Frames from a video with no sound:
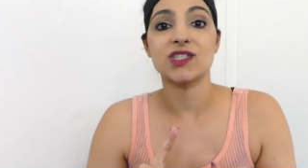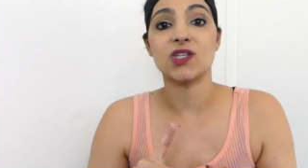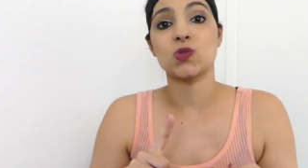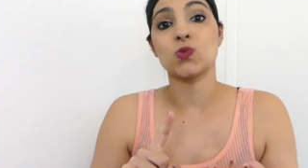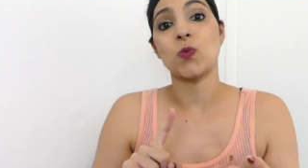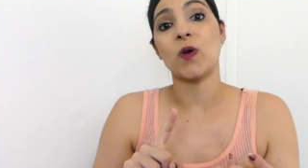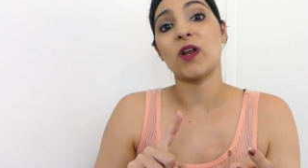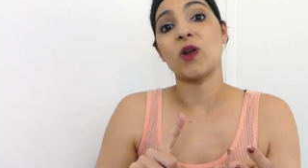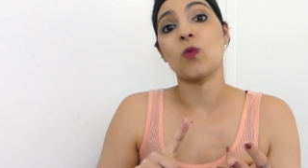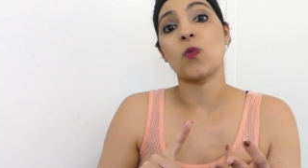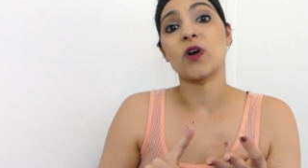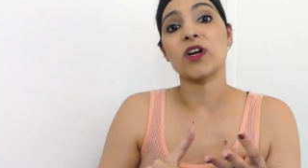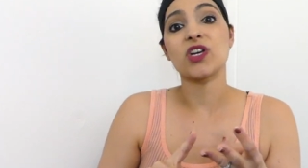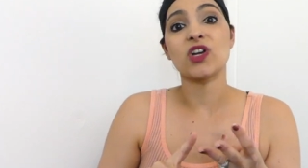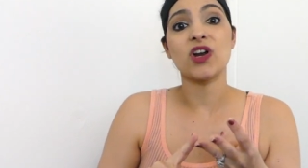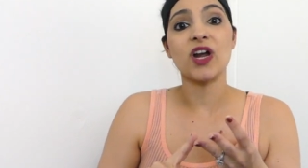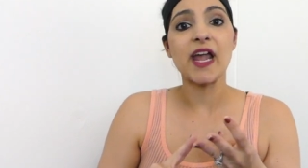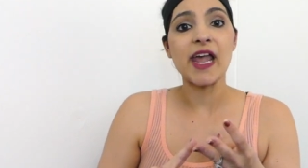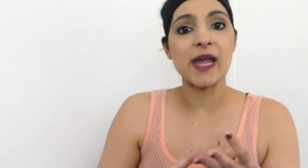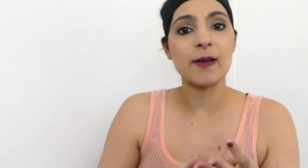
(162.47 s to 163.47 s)
There's way to work
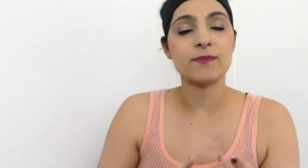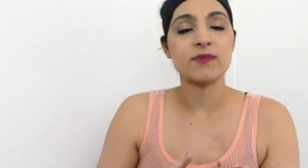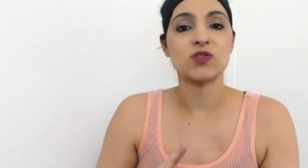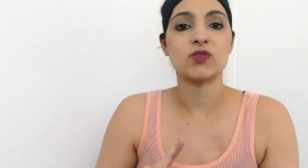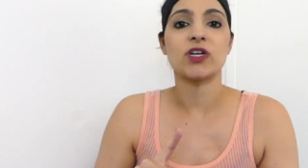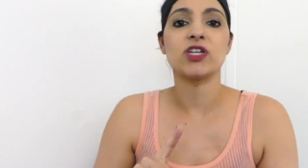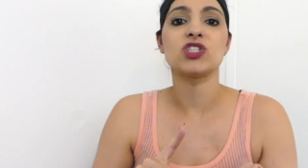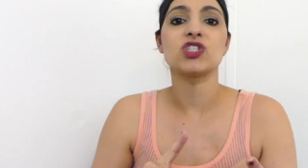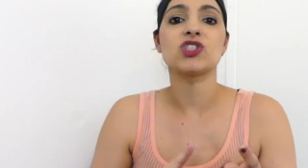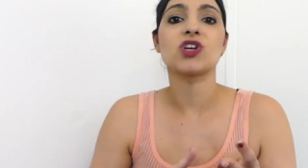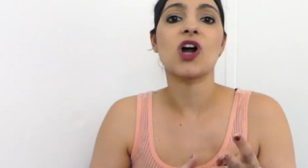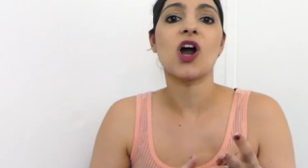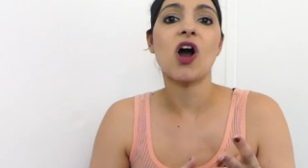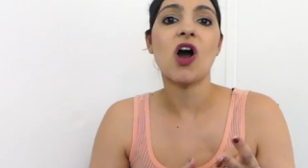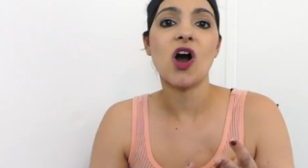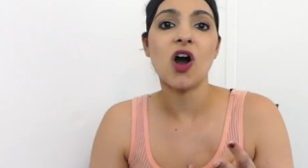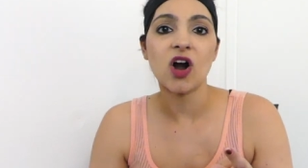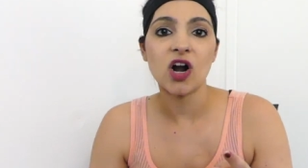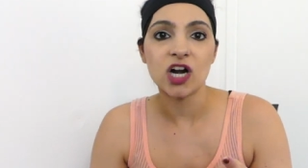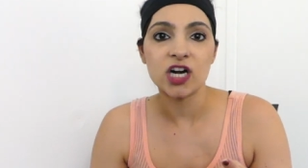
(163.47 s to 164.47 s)
your hamstrings, your
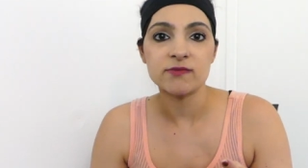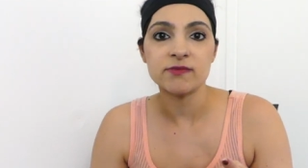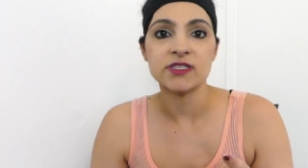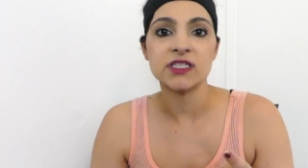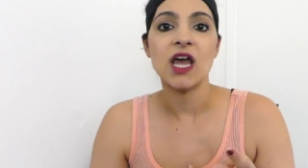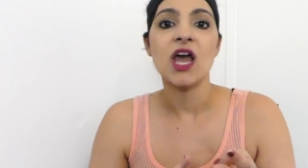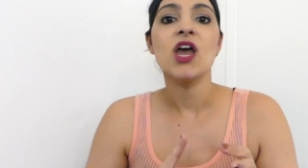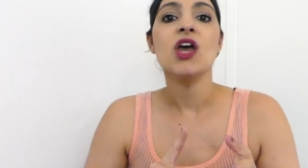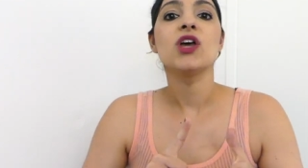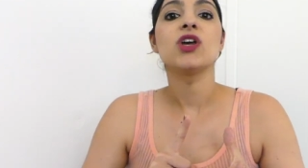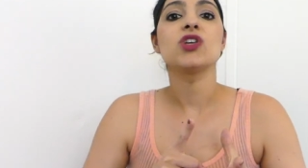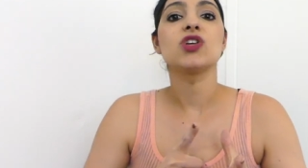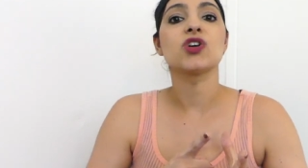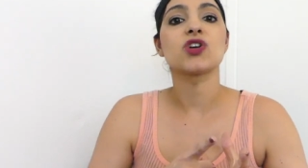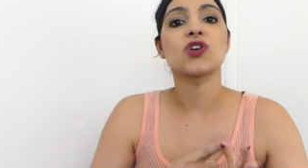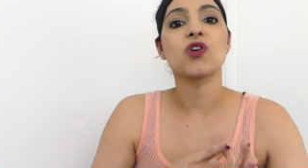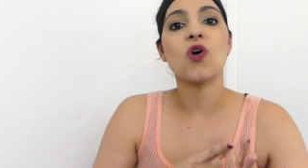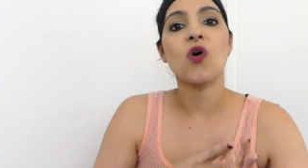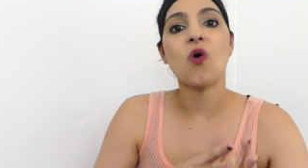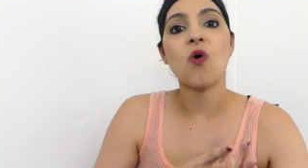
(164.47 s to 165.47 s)
arms,
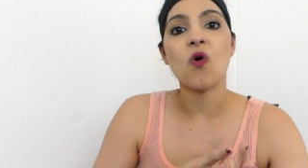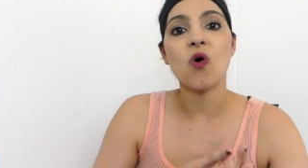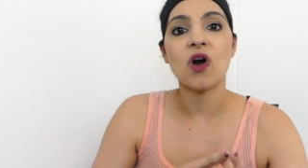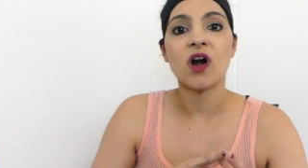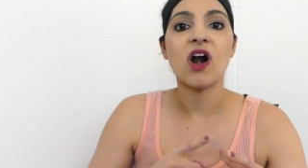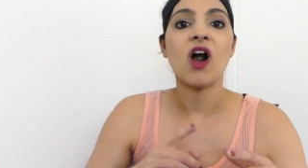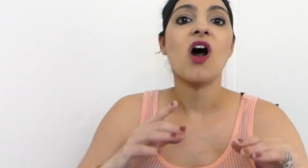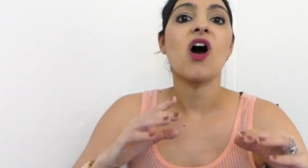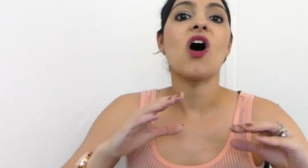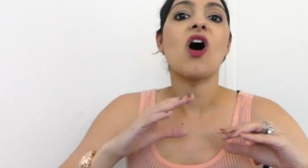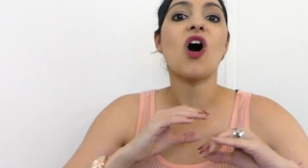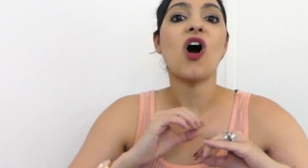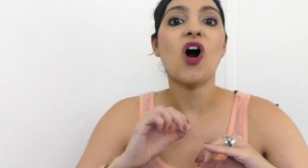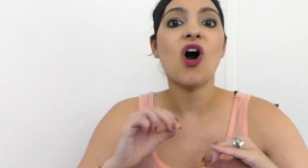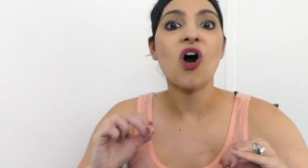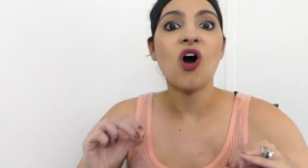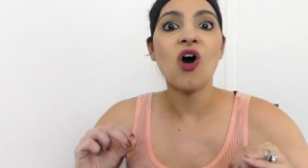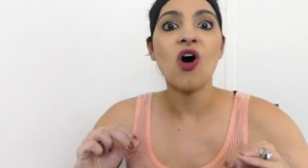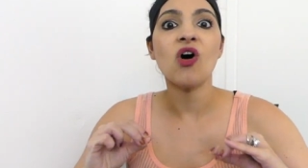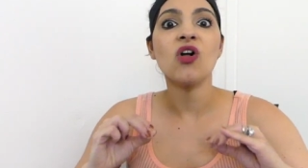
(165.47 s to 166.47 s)
your core,
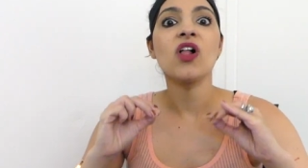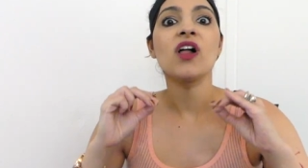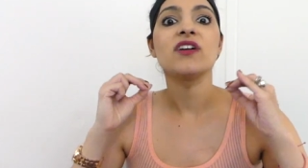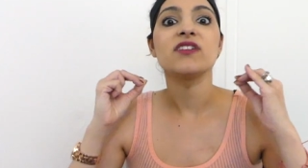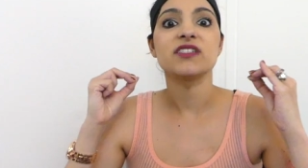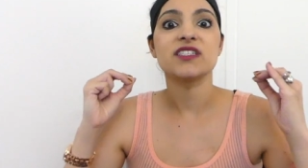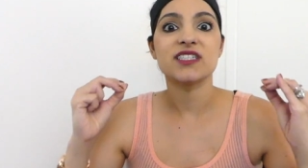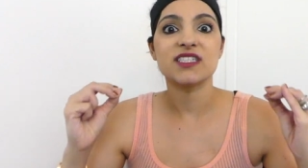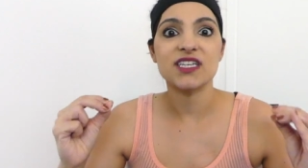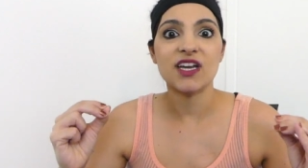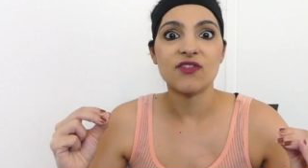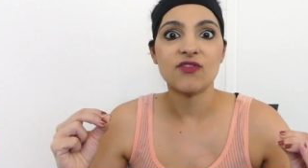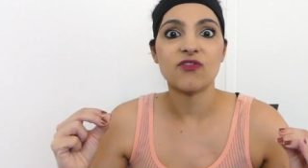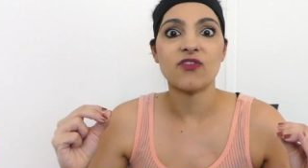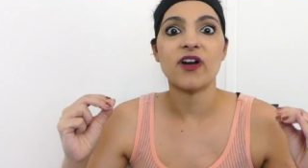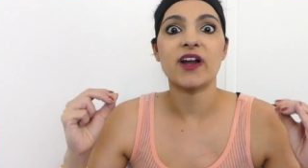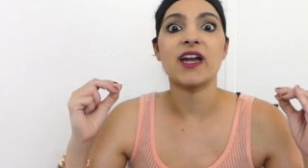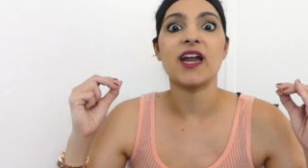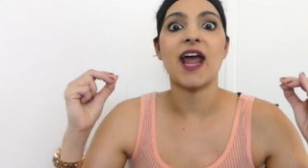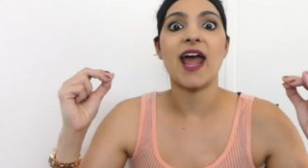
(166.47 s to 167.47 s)
all
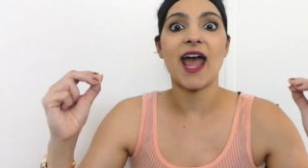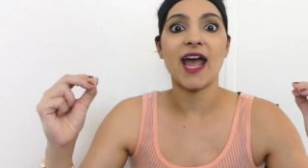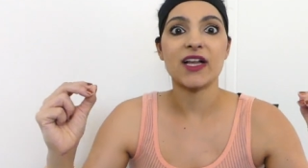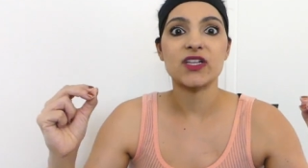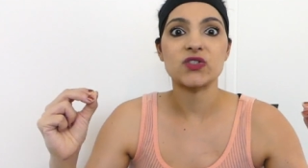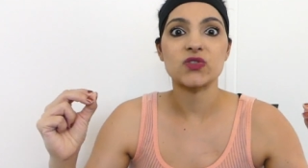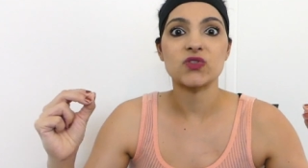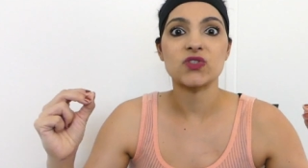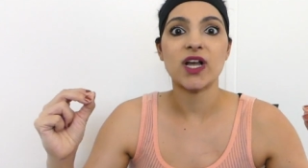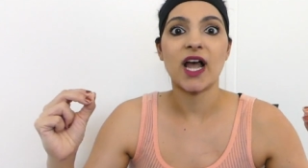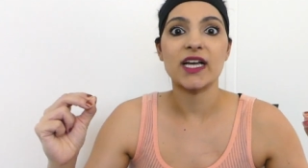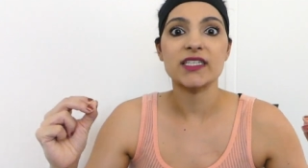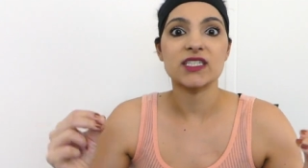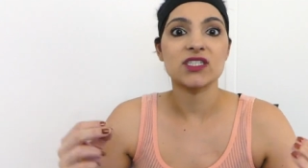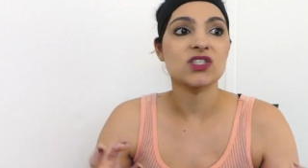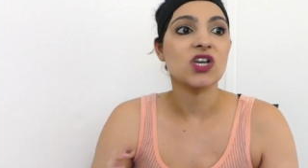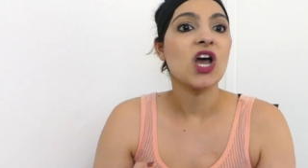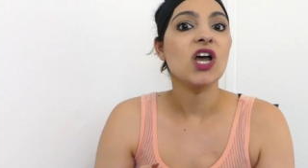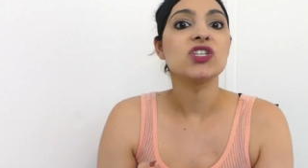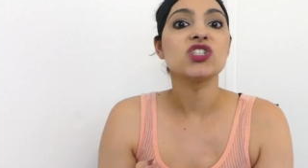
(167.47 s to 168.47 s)
different
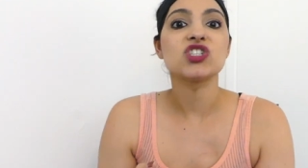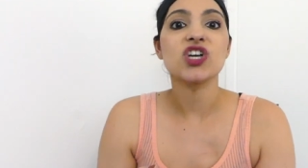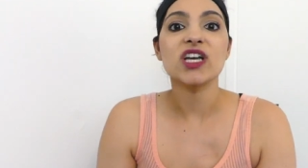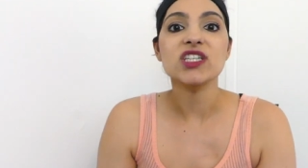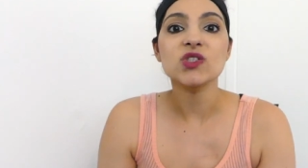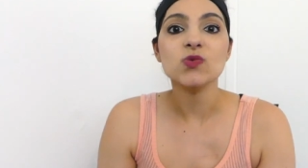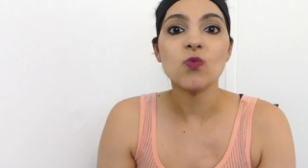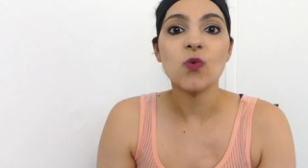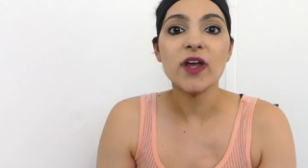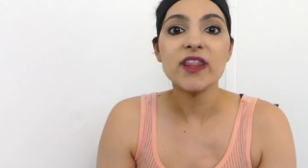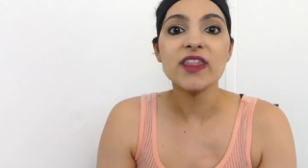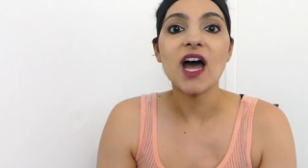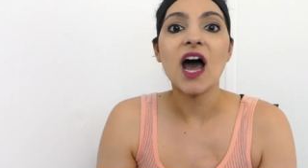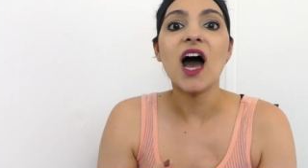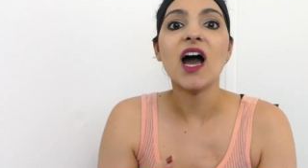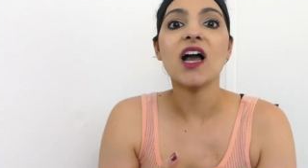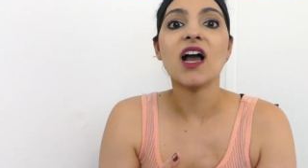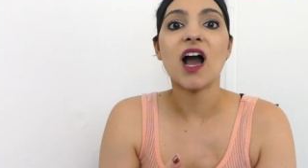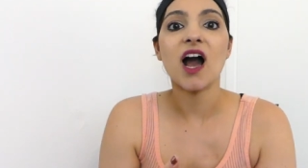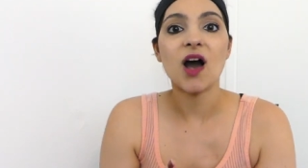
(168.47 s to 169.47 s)
exercises just with
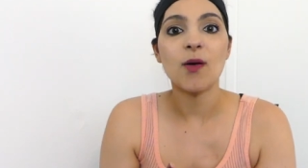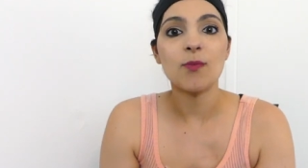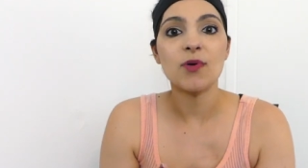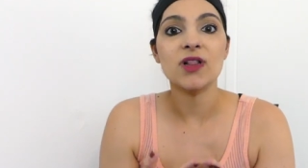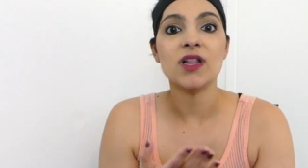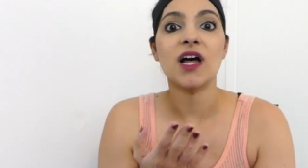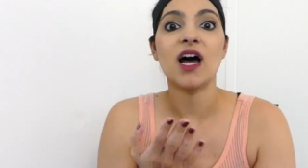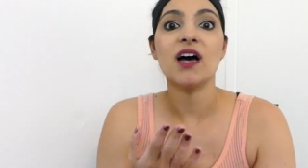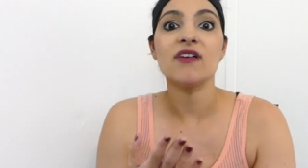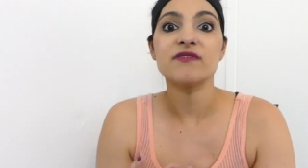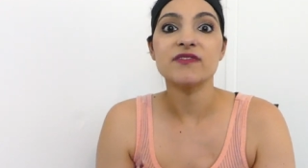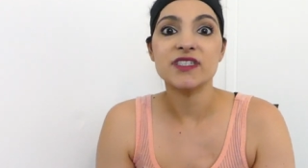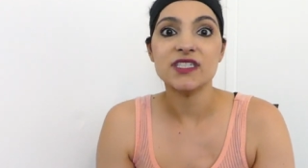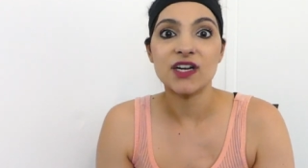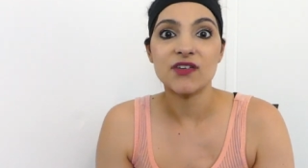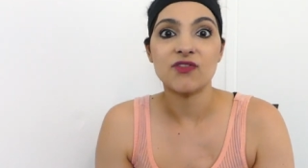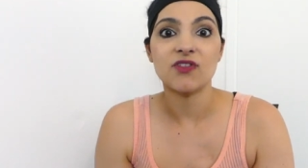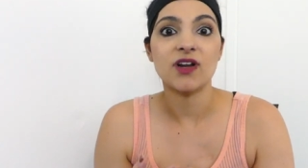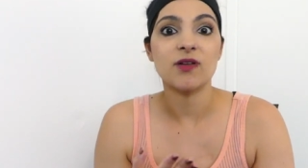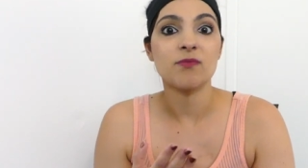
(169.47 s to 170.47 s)
a couple of
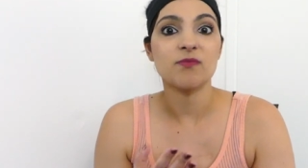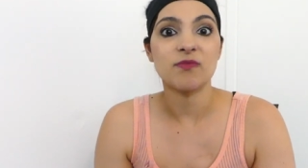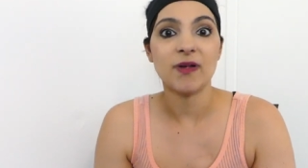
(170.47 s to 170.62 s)
different